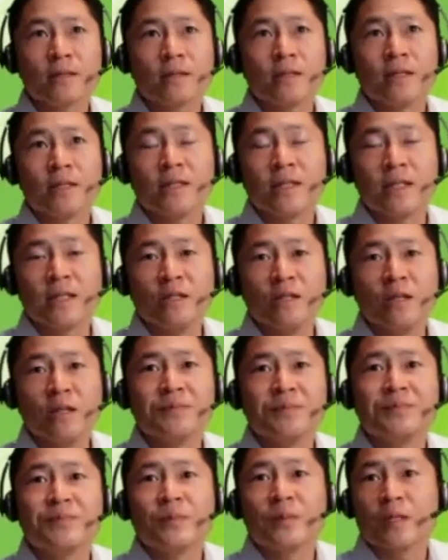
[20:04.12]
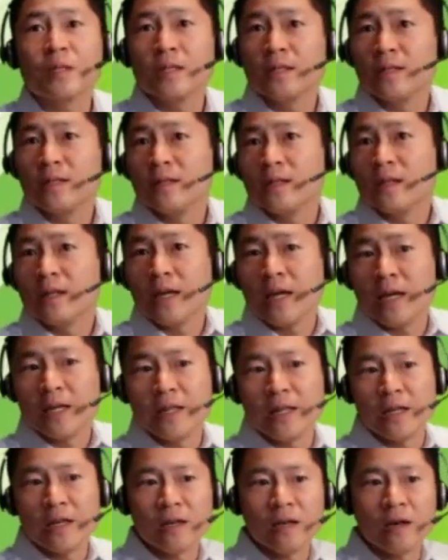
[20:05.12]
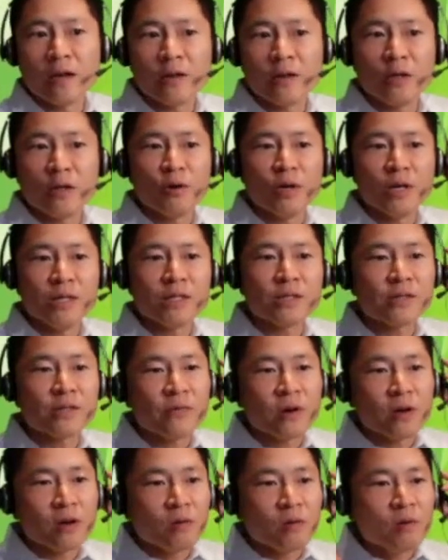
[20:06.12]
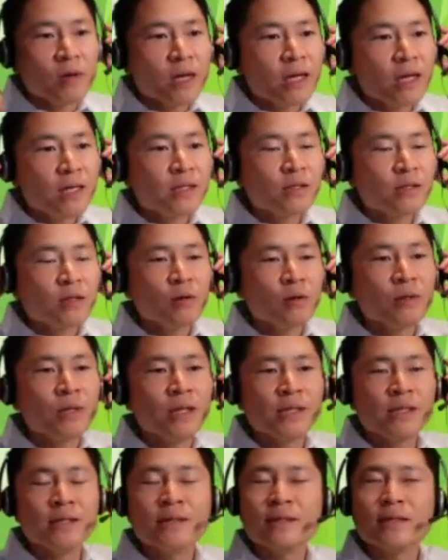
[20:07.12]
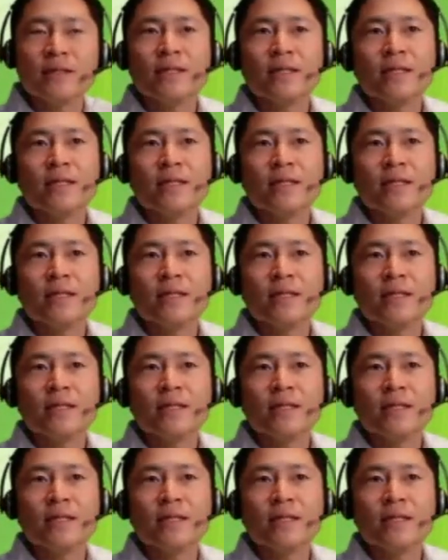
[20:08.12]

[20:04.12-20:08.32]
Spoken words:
signal. And then all the noise is far away, so it doesn't